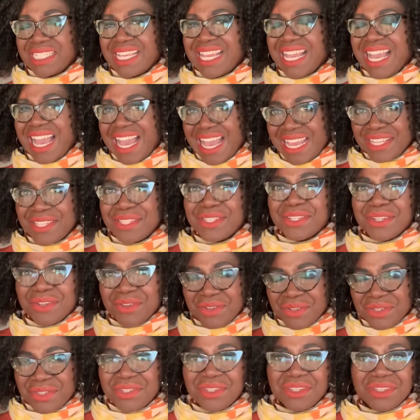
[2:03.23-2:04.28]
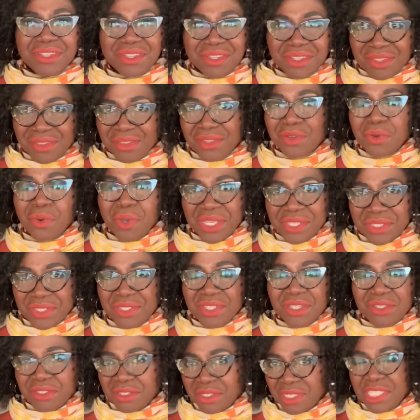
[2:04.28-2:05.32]
answers
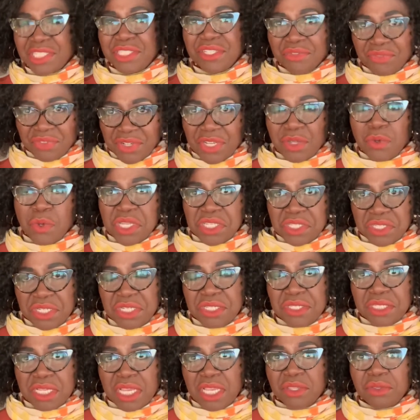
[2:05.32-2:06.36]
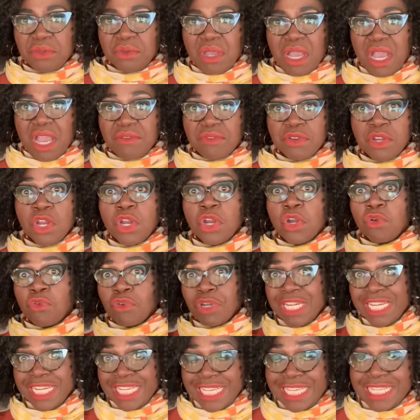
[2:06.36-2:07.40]
the different questions that you have
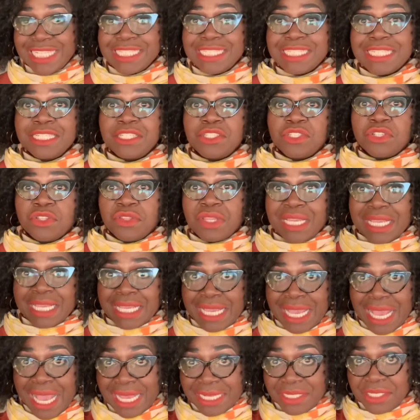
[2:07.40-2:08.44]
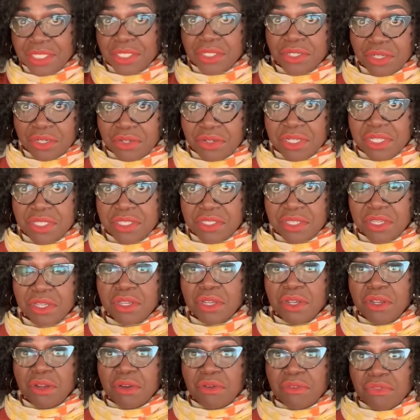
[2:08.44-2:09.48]
related to the categories
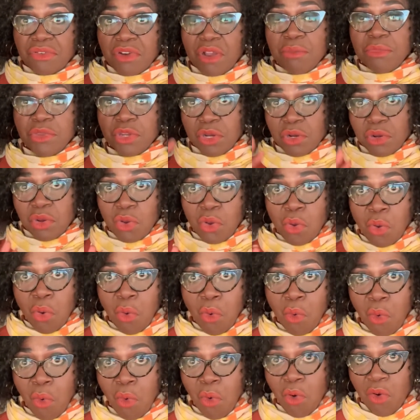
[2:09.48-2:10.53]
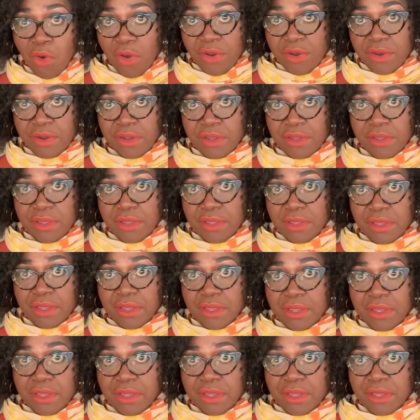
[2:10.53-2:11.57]
from your core
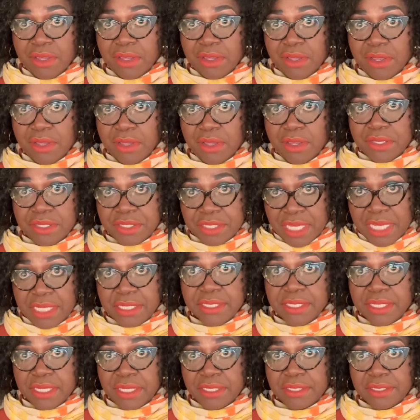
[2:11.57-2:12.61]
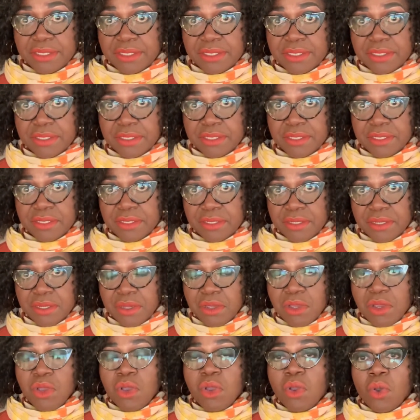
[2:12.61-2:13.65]
sentence.
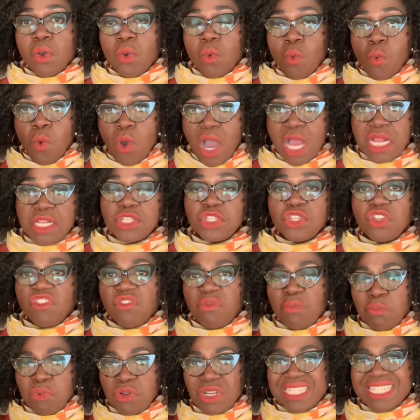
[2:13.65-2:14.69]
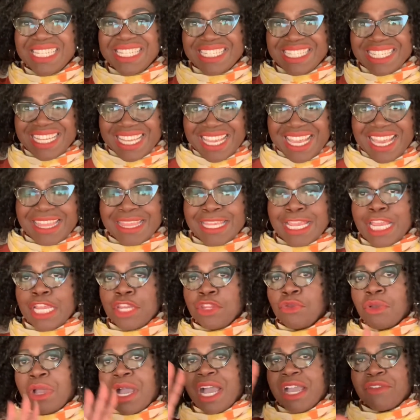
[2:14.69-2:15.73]
Once you've put it together and
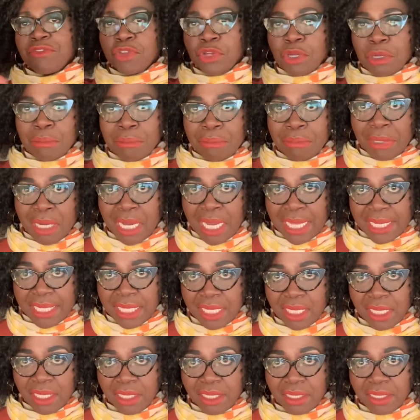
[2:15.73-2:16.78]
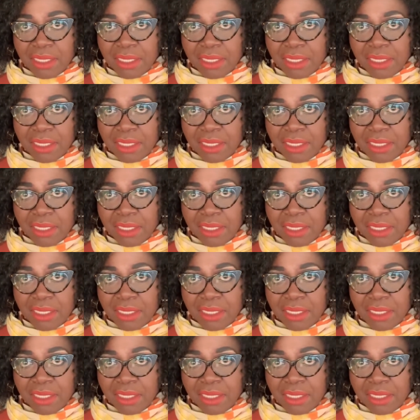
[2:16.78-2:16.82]
you have your body,